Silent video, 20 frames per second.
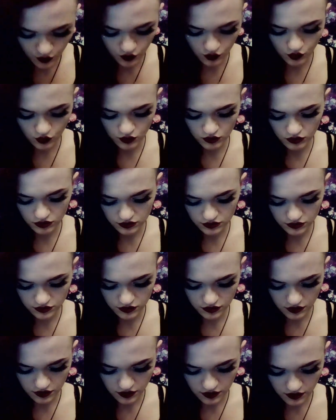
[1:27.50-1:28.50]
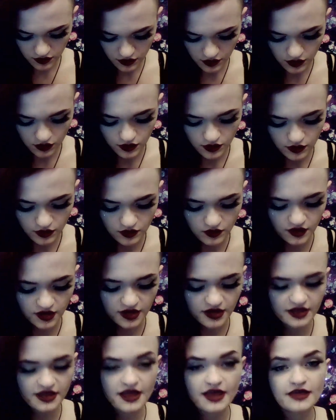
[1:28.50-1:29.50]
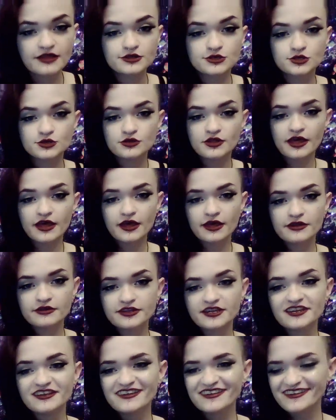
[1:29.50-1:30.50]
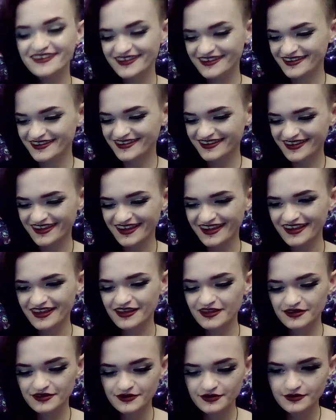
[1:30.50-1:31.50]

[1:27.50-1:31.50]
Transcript: Ooh. Okay, yeah, let's do that. Okay.